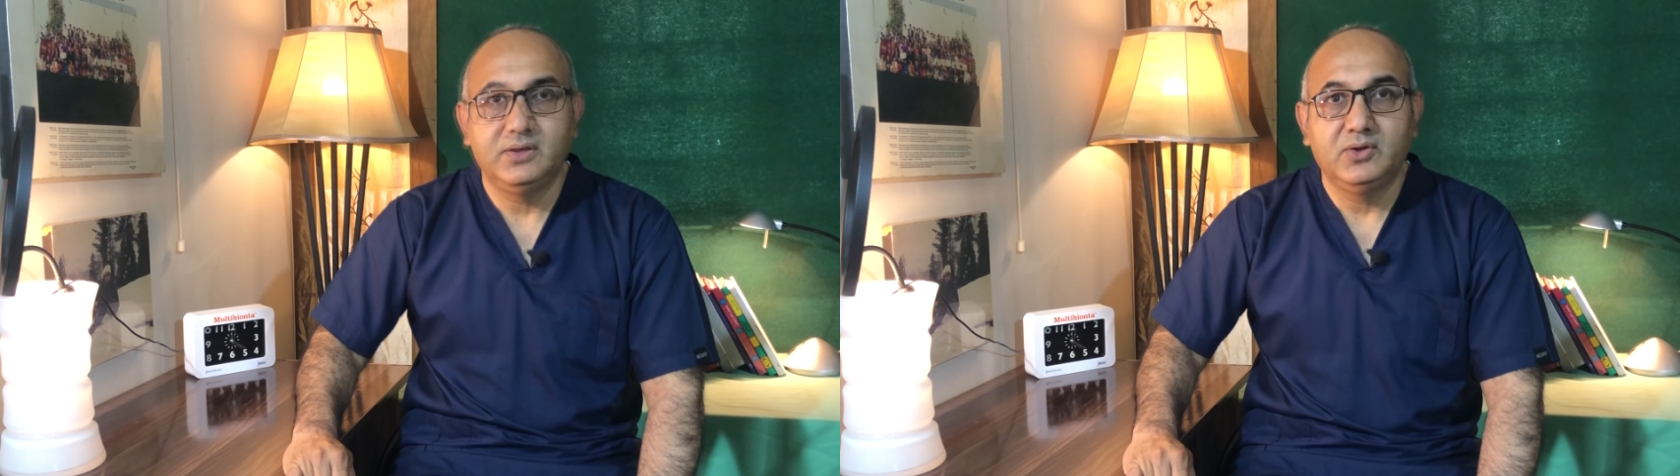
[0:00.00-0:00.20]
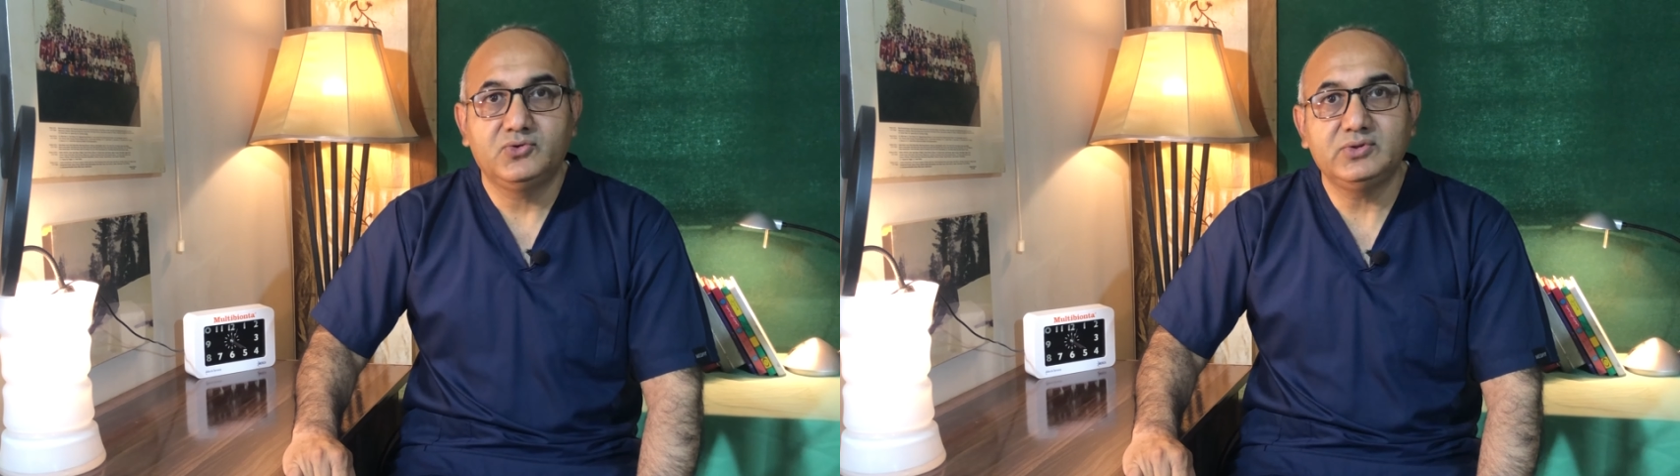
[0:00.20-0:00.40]

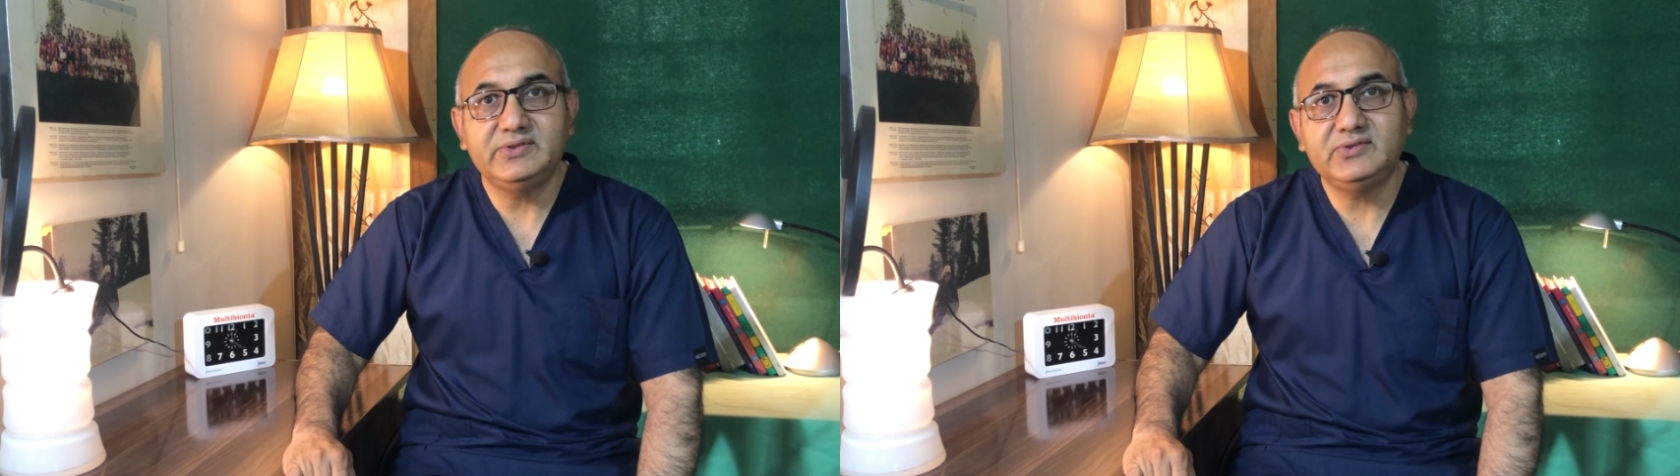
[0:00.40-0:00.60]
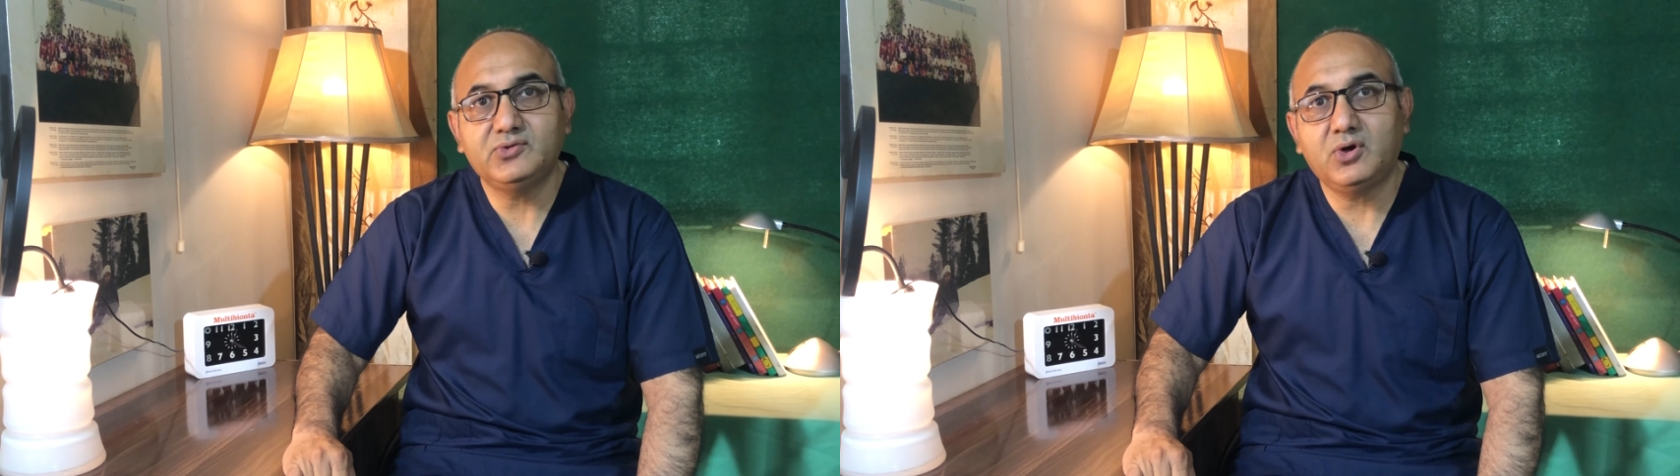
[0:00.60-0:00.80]
So
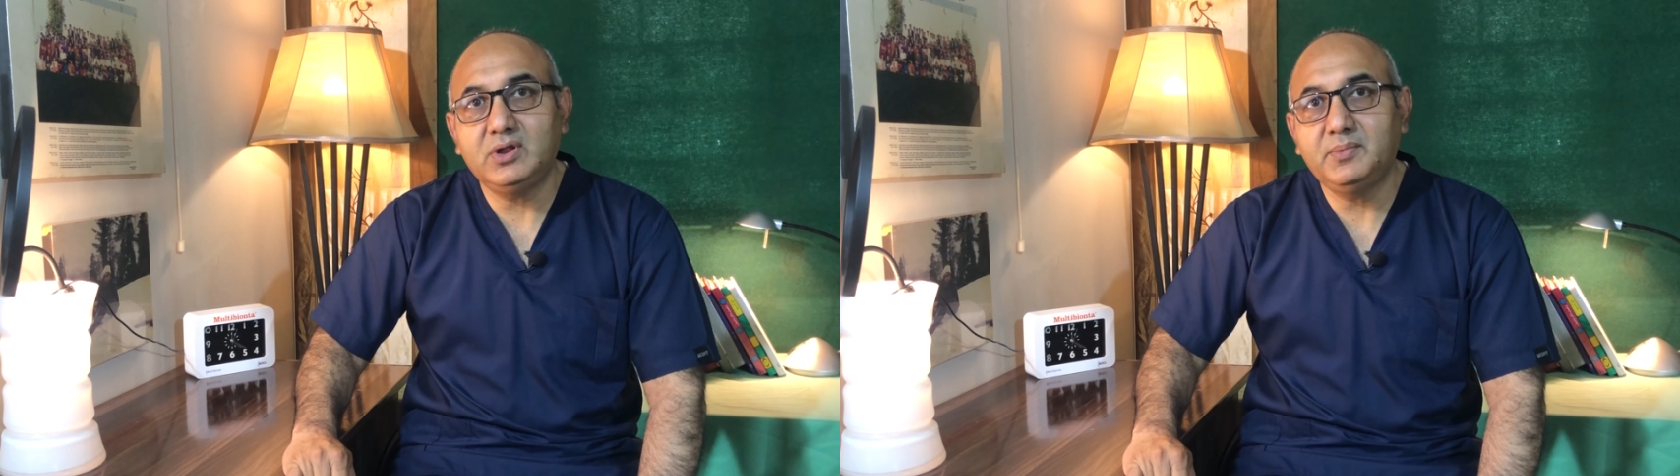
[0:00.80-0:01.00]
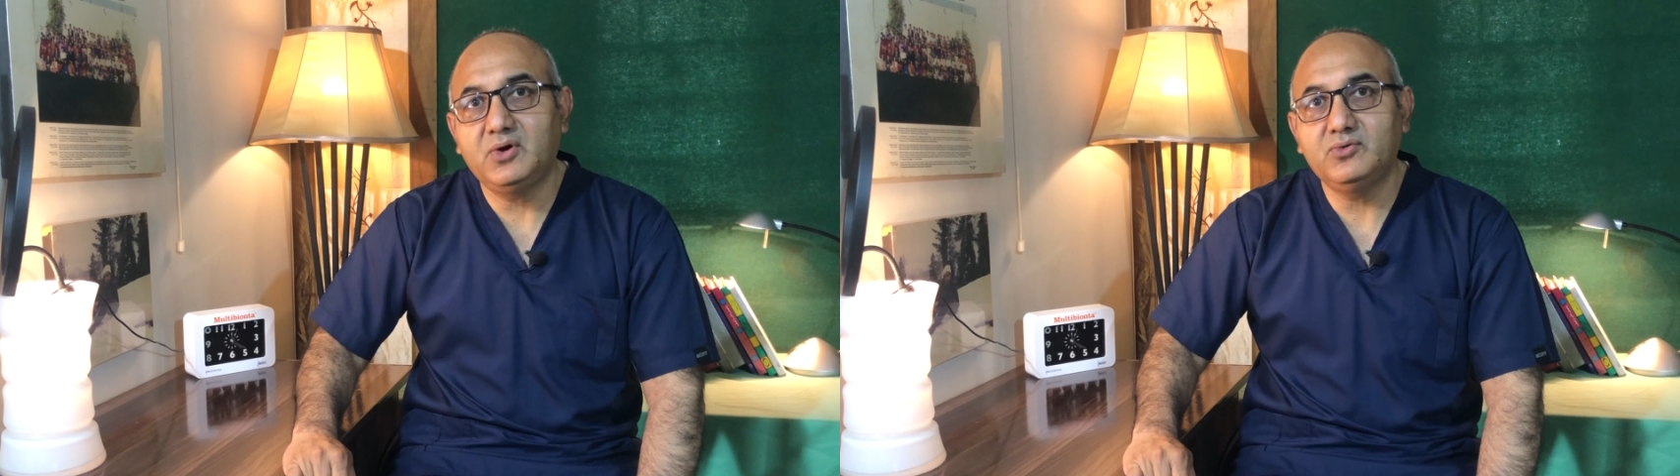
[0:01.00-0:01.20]
this is all
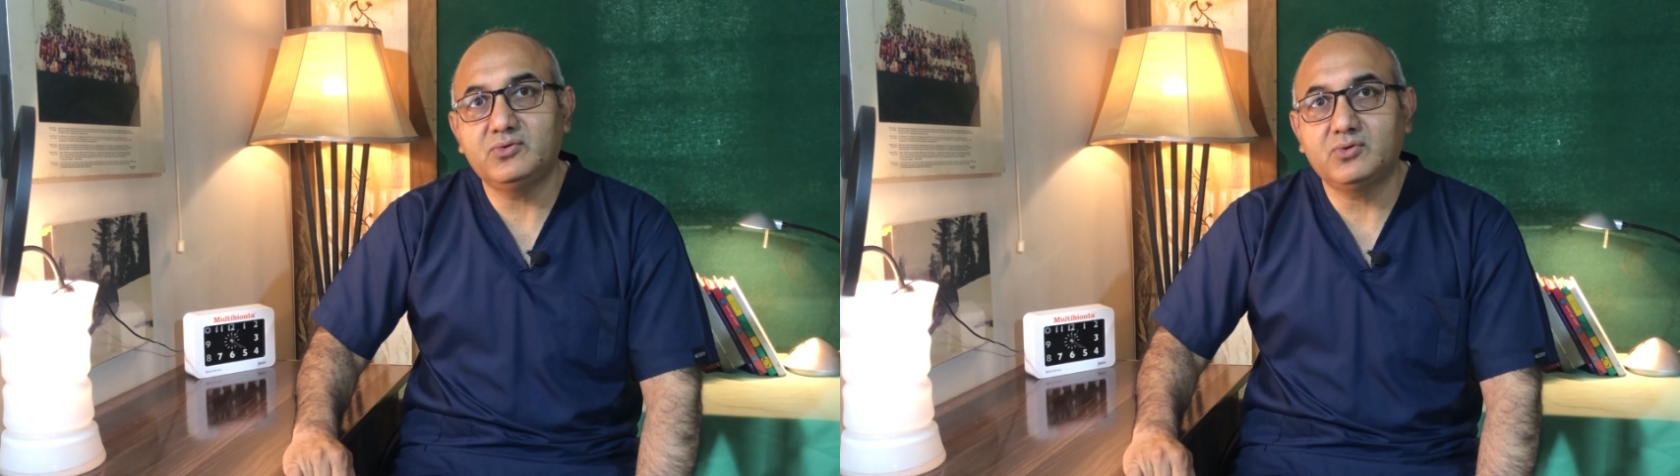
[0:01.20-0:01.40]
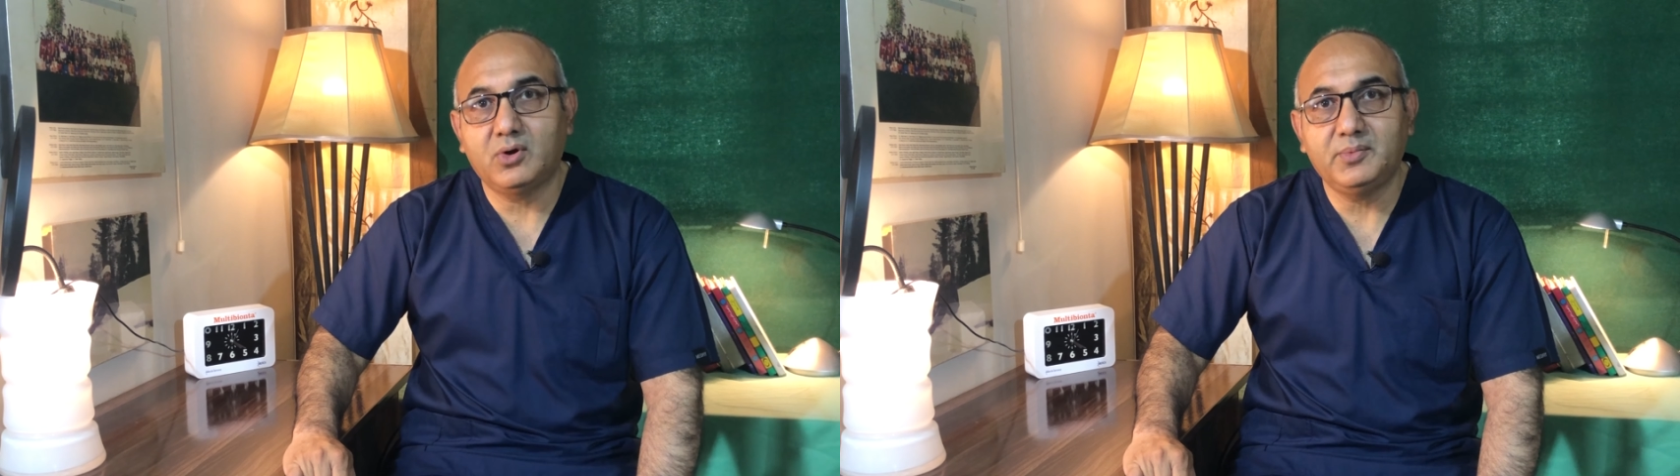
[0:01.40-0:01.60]

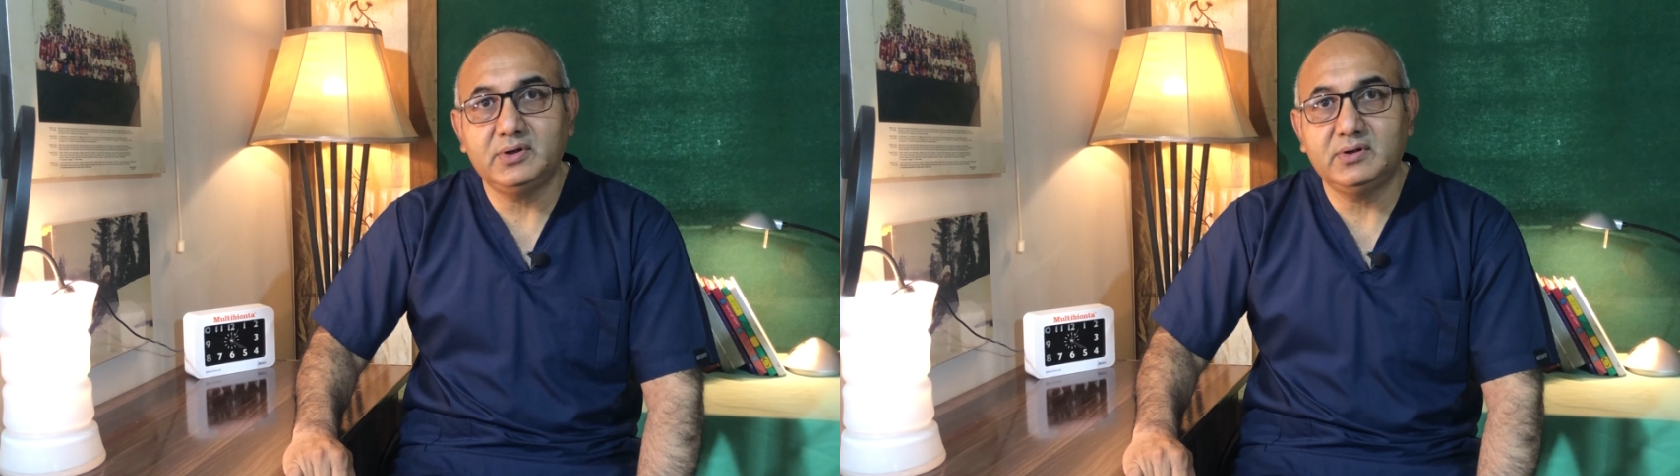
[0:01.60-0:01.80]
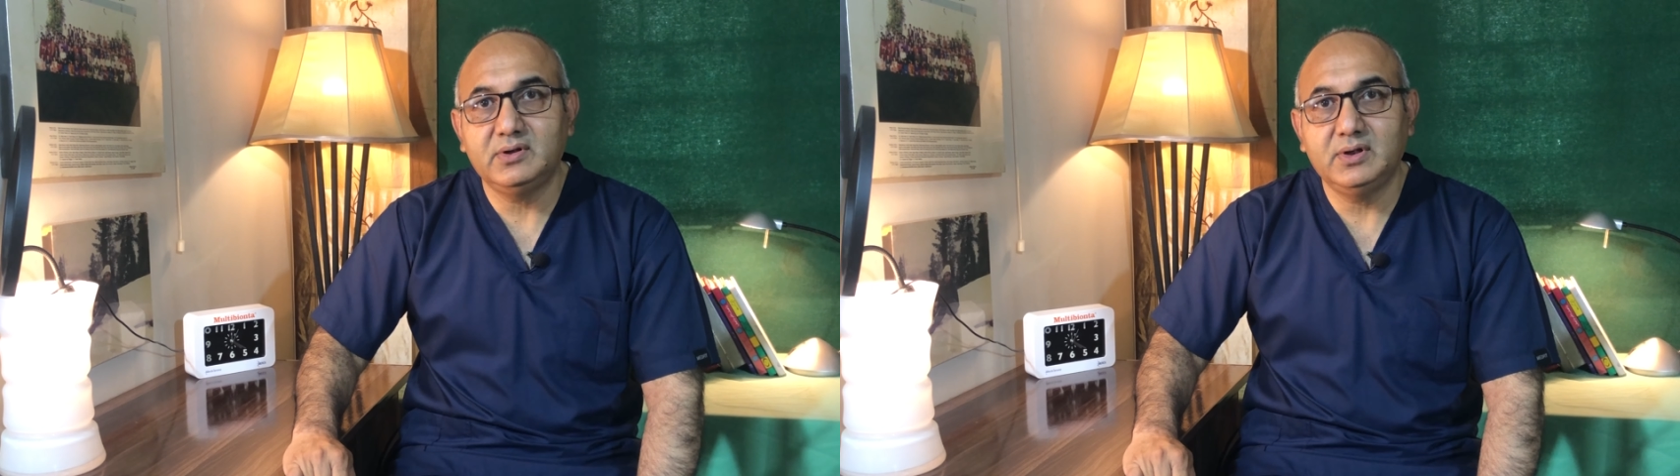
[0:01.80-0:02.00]
about common